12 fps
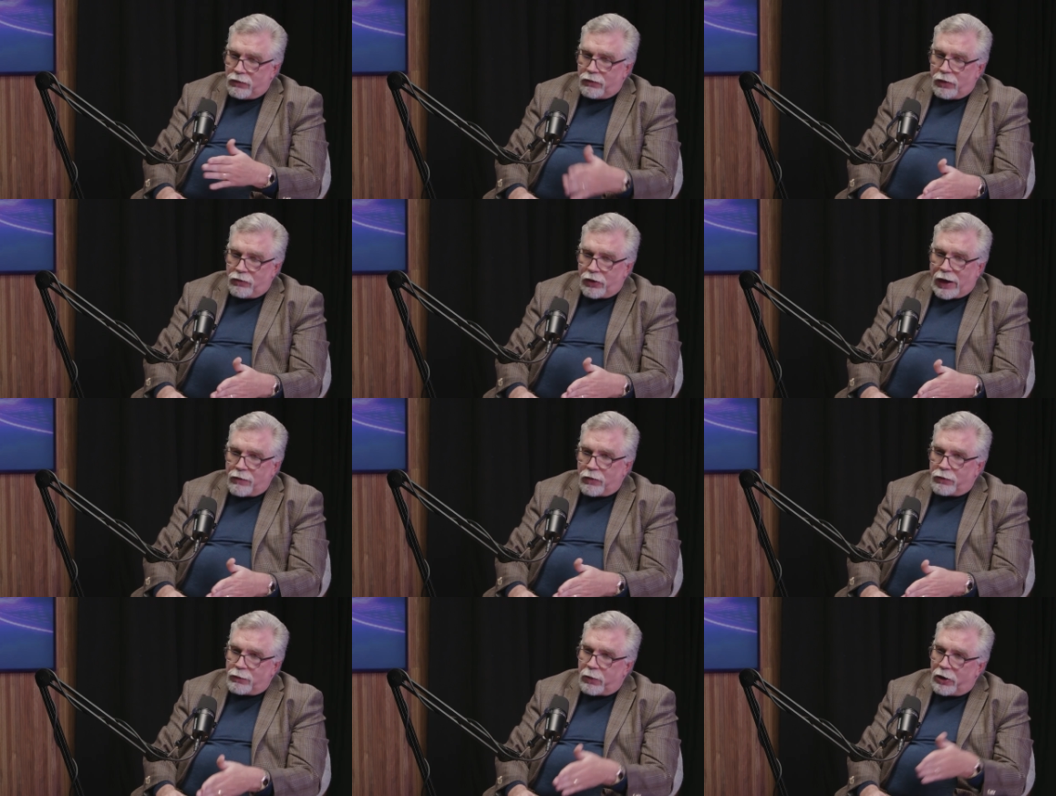driver
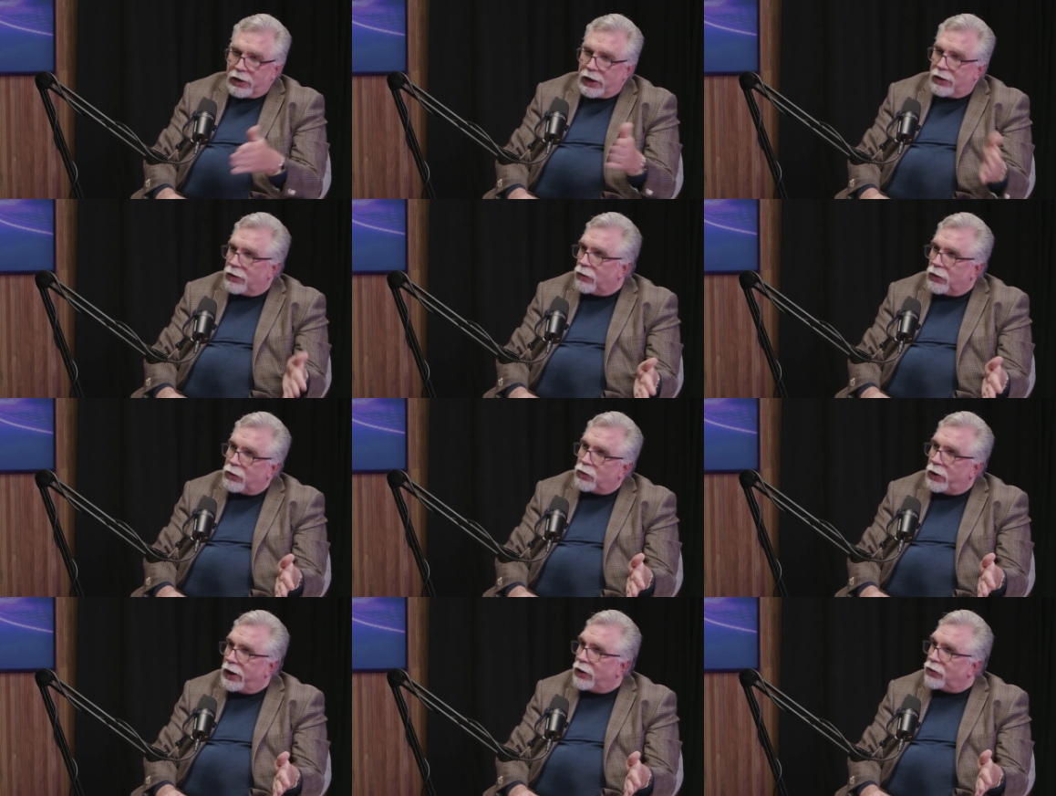was parked out in the
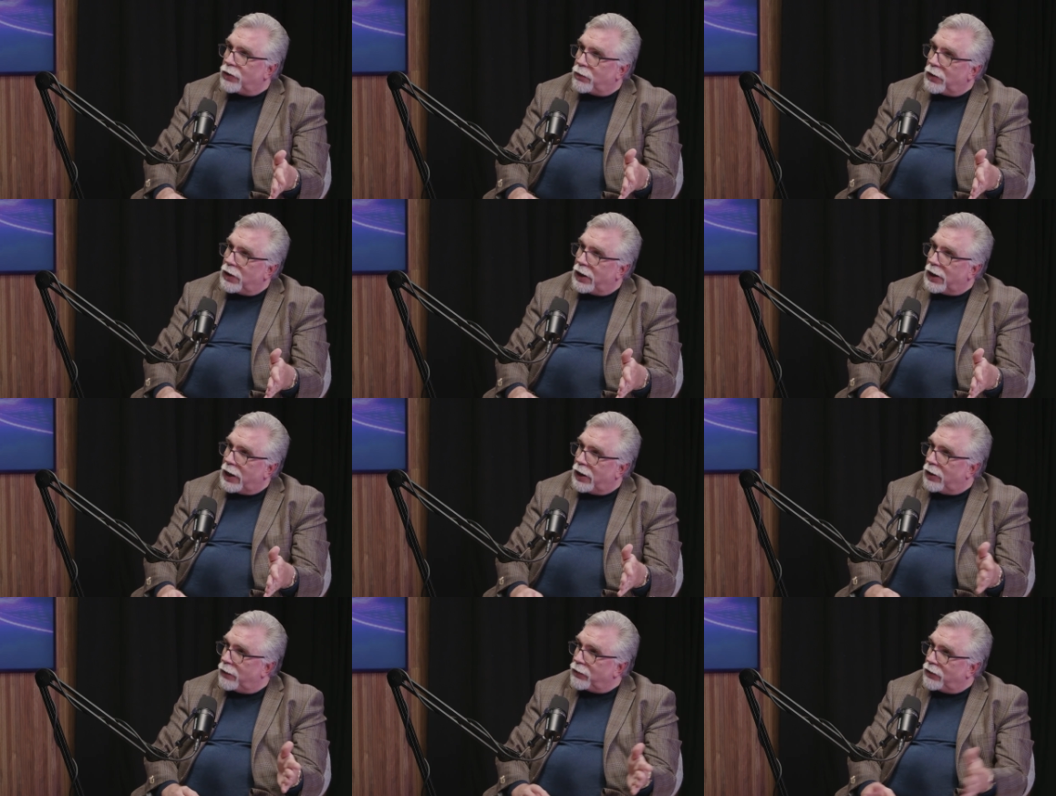roadway or something like
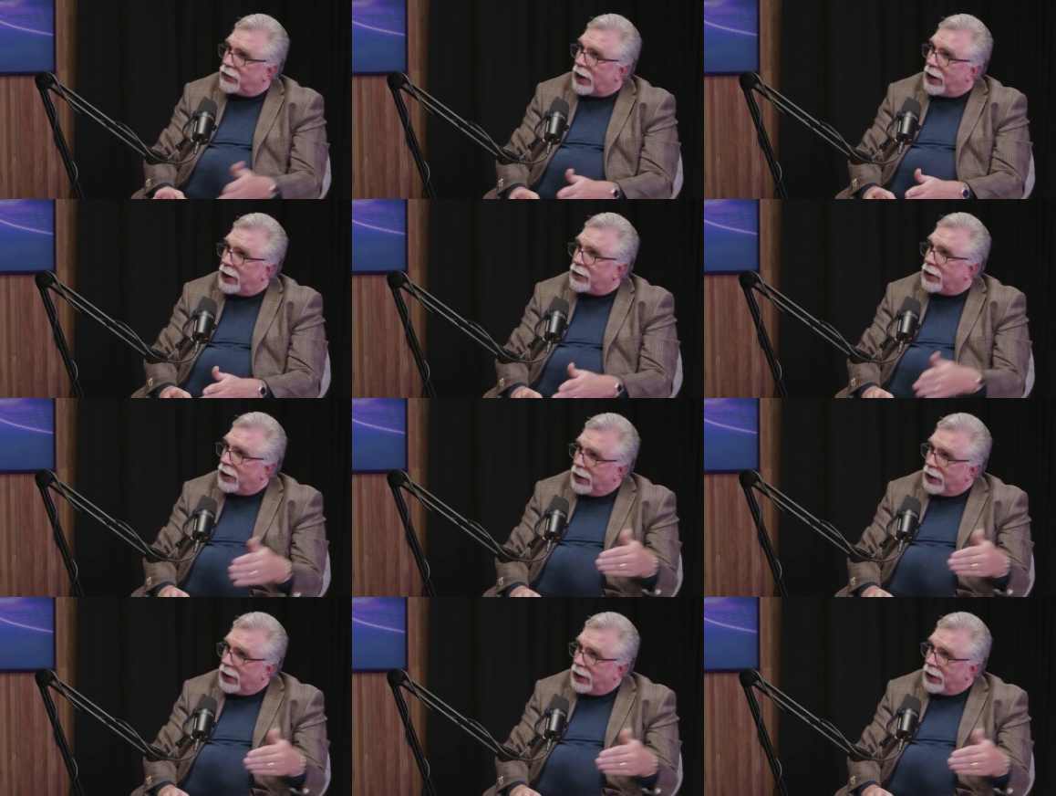that off the side.